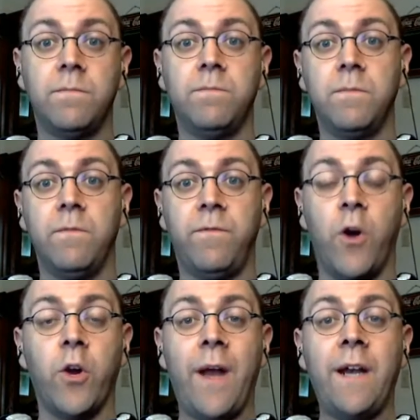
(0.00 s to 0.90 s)

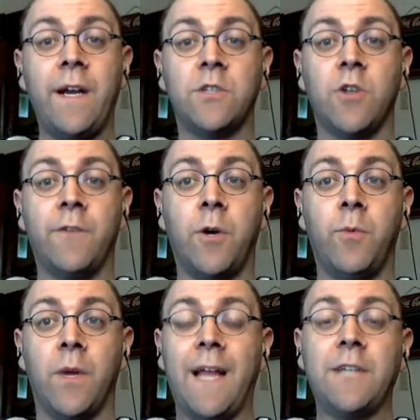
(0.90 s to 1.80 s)
photo editing software will
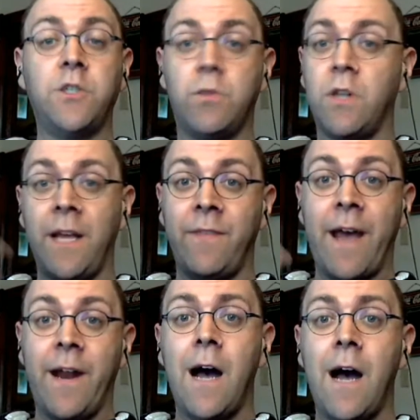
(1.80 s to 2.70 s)
let you clean that
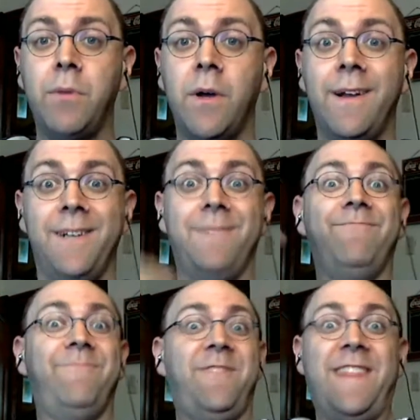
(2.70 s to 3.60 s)
up.
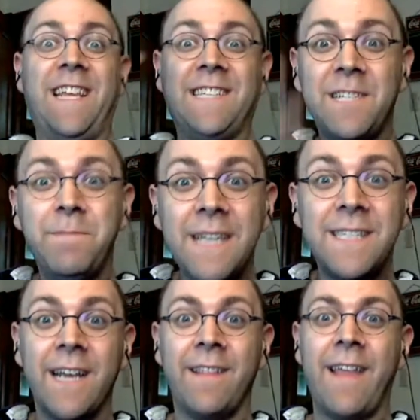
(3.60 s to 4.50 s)
This is
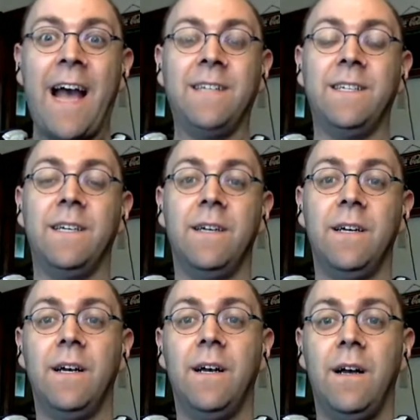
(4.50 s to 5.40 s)
missing that.
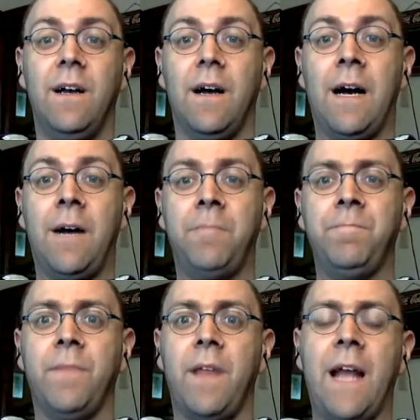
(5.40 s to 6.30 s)

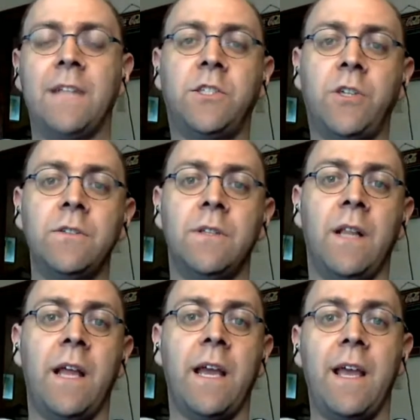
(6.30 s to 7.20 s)
And
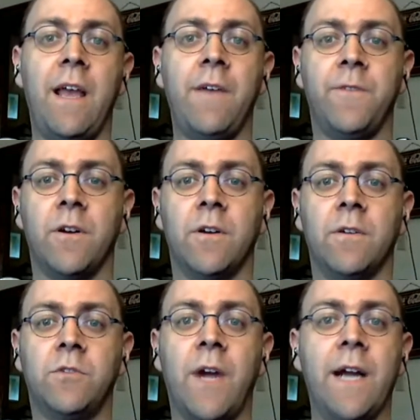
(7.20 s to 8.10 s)
certainly, if you're
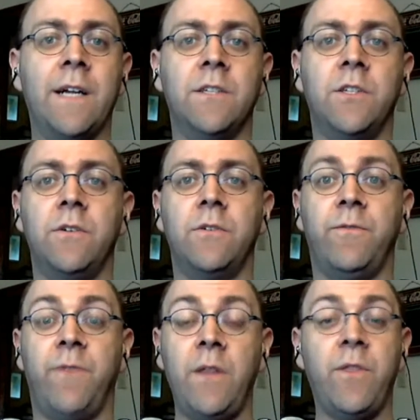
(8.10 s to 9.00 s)
trying to do
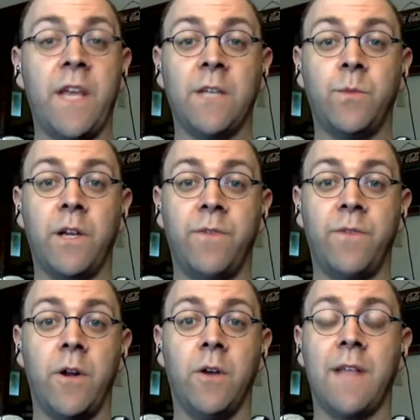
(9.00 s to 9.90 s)
fun things with your
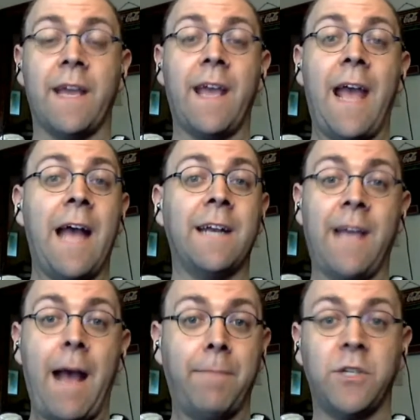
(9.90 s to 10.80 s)
photos, like add
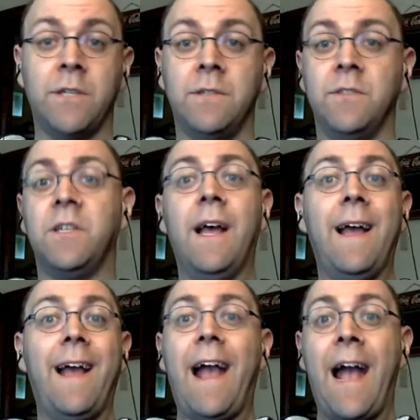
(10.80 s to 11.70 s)
captions,
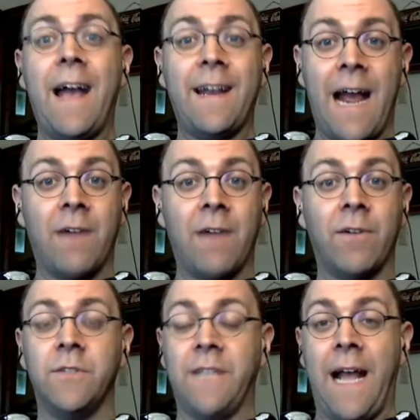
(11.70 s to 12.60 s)
add
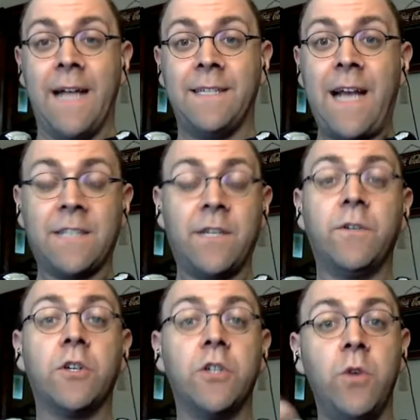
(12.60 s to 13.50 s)
arrows, add text, if
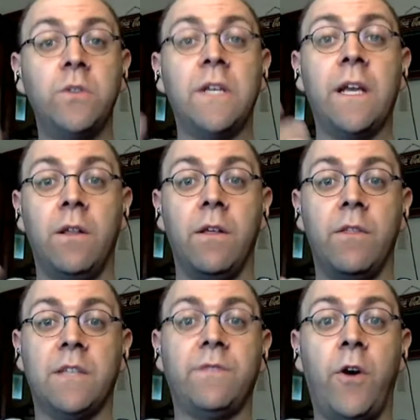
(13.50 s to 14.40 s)
you're using
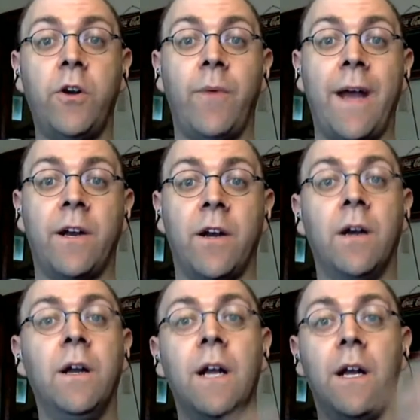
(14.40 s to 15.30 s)
this photo editor
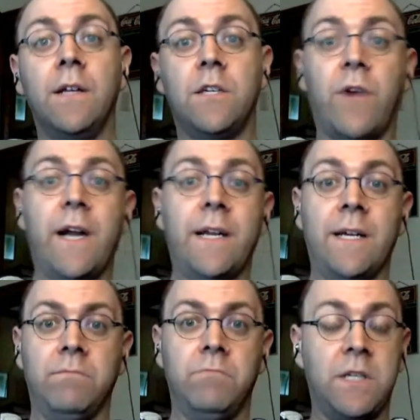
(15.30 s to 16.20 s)
to try to
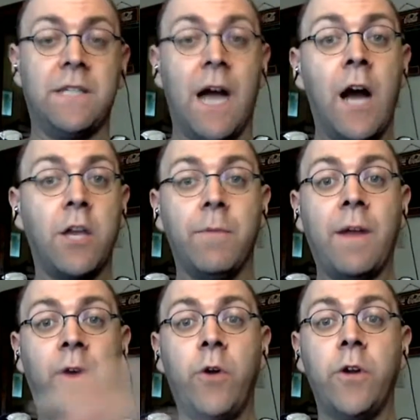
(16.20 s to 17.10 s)
document
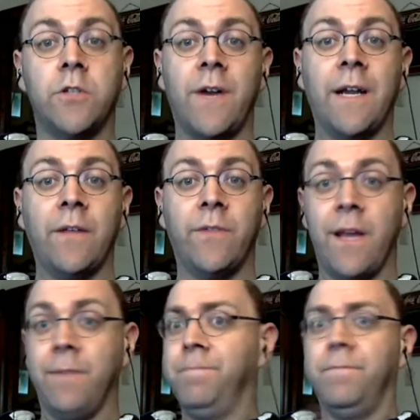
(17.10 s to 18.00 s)
photos or anything,
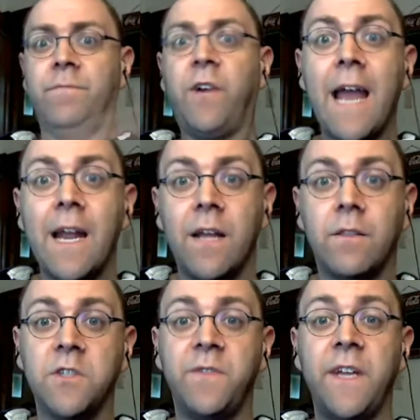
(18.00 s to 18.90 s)
forget it.
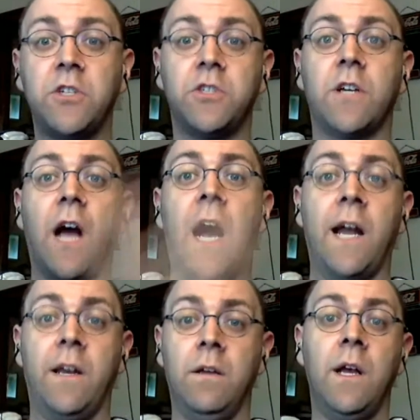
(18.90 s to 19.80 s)
Those features are gone.
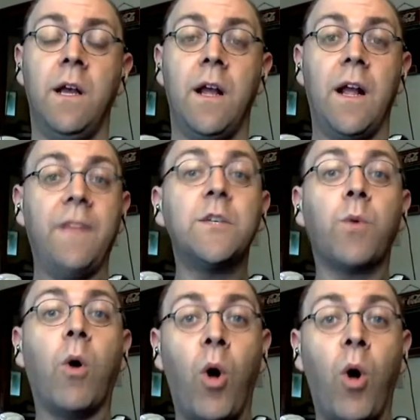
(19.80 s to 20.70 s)
And these were
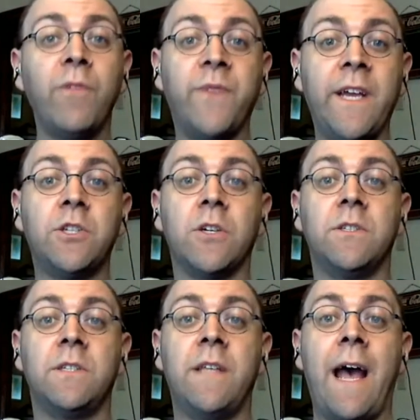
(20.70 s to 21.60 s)
all features
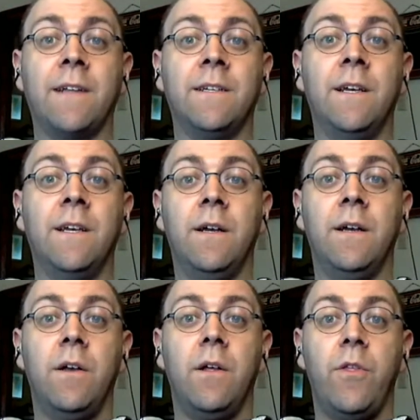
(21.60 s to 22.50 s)
that
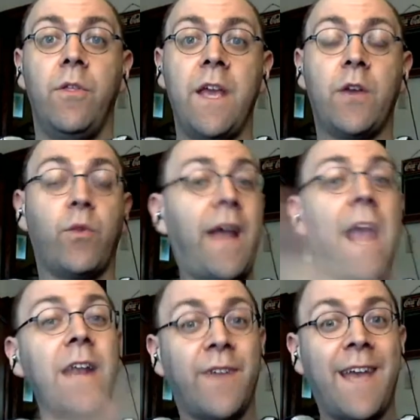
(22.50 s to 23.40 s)
the
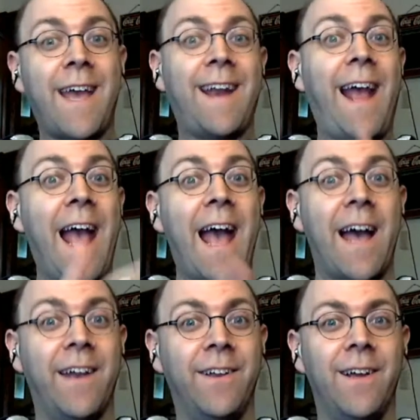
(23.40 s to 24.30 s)
Creative Kit
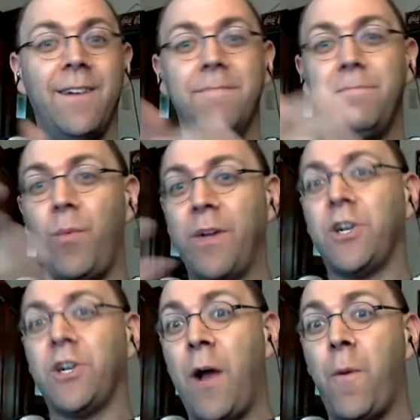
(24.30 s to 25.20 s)
had, but which are
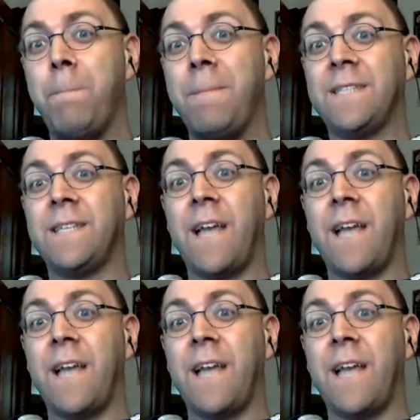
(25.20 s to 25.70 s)
now missing.